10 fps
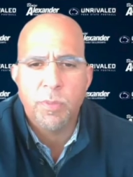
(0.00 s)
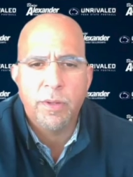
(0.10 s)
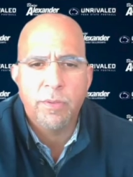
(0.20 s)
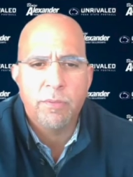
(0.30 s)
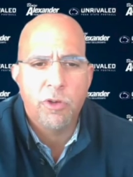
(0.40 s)

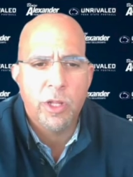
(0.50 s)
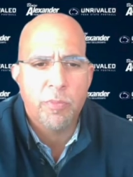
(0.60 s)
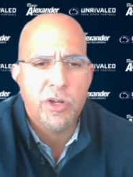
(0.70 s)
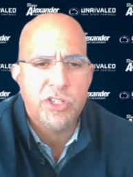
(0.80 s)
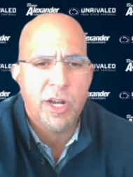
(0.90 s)
But really
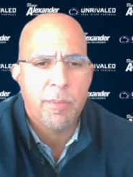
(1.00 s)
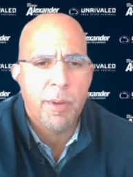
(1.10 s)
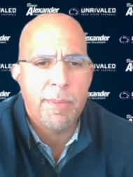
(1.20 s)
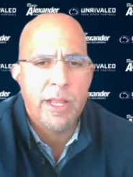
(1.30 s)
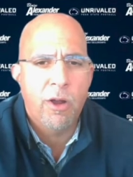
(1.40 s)
appreciate
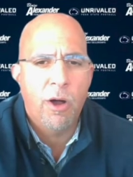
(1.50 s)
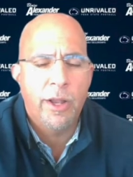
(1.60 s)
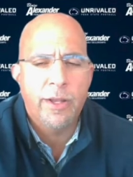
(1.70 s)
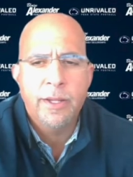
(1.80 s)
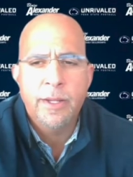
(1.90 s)
everybody being
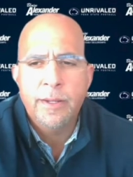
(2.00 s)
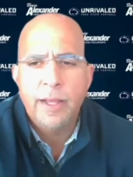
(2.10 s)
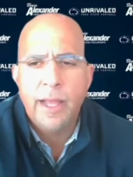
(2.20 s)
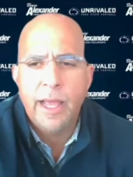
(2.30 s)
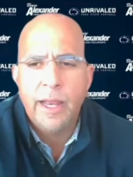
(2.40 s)
on,
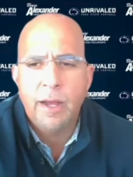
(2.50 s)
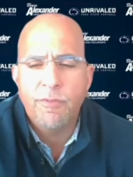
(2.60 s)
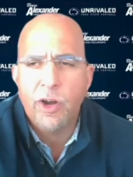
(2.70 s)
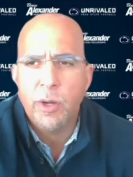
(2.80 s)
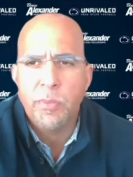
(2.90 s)

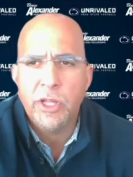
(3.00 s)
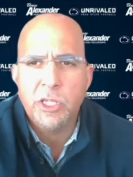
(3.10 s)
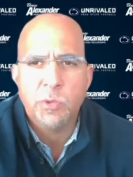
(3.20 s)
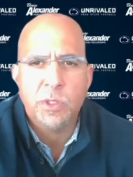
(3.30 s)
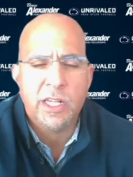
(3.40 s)
and very
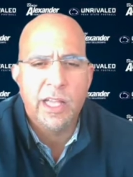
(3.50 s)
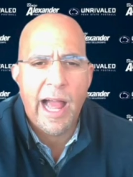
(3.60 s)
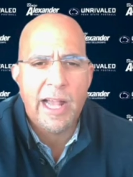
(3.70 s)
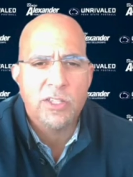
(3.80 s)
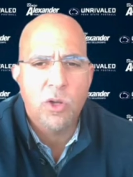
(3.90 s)
pleased with the
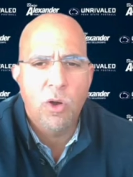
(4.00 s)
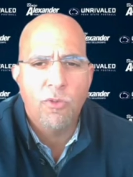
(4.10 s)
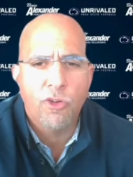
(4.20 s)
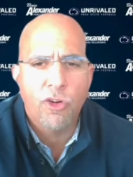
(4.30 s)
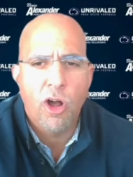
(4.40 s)
class
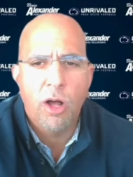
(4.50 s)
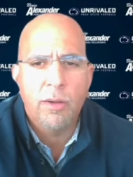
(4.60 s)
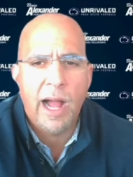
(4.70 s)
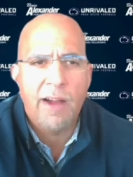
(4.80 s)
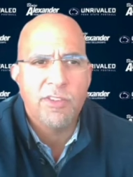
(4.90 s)

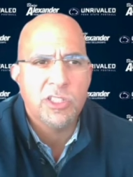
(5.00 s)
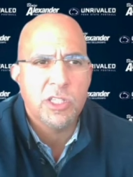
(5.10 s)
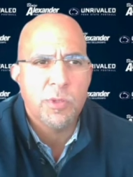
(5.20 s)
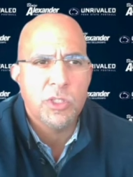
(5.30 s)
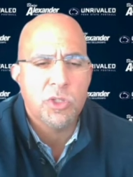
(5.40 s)
overall.
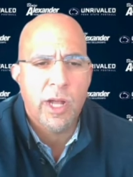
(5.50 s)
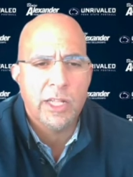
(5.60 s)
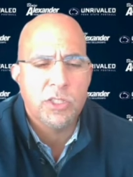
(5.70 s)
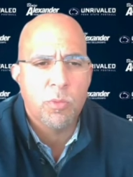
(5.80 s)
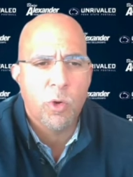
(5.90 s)
Obviously, we still
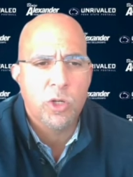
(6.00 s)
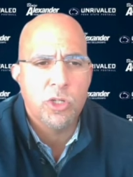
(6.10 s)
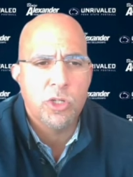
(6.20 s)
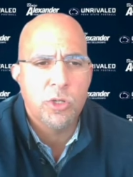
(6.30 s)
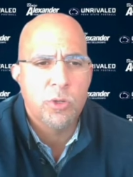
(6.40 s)
got some work
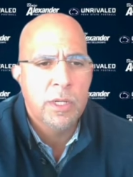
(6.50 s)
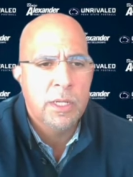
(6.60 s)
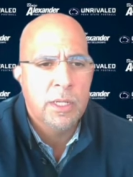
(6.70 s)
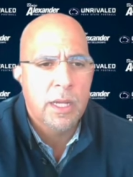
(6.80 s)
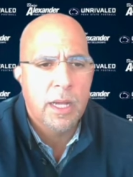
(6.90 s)
to do,
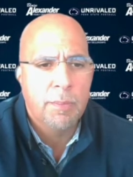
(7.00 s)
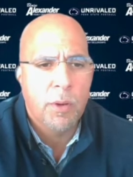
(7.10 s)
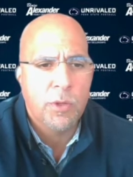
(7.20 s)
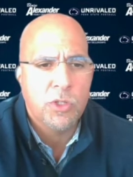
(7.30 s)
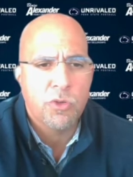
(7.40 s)

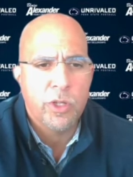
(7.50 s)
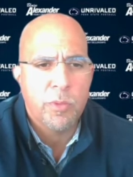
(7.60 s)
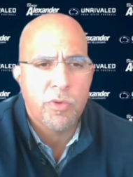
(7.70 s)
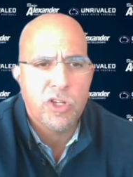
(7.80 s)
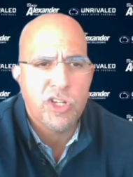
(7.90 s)
but we truly
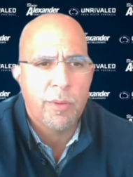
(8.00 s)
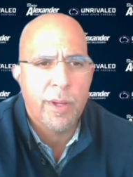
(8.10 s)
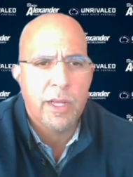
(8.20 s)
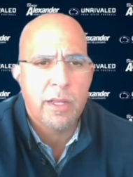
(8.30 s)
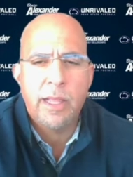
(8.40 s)
appreciate
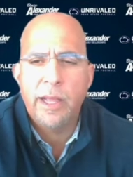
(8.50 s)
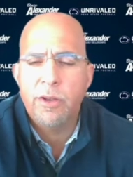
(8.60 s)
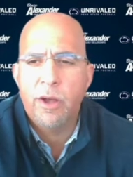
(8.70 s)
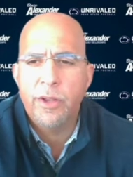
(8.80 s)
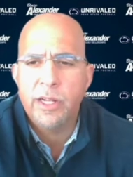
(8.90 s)
everybody getting
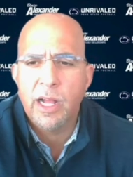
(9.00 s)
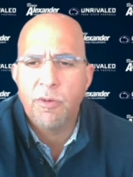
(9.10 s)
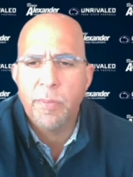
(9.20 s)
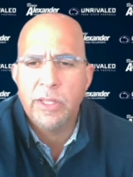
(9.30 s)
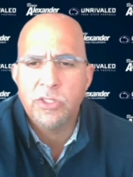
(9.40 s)
on to
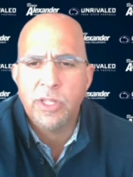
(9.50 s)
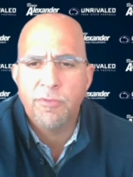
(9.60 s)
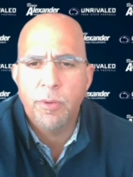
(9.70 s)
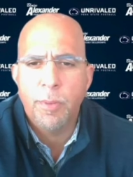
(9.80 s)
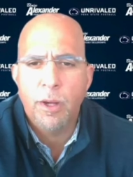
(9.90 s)
cover Penn
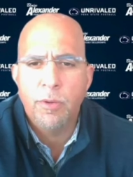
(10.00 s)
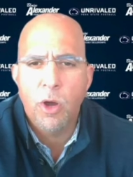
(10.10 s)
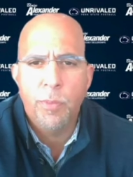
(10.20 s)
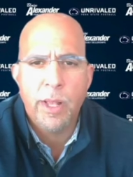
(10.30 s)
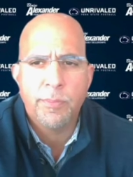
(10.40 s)
State football.
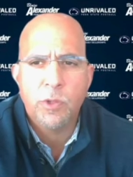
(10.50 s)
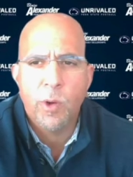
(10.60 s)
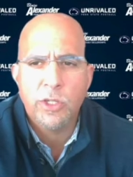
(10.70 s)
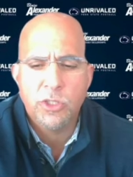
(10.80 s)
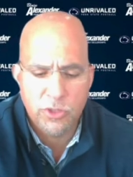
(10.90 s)
Open up the
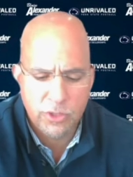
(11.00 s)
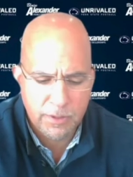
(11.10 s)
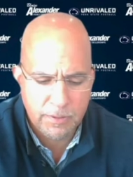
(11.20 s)
questions.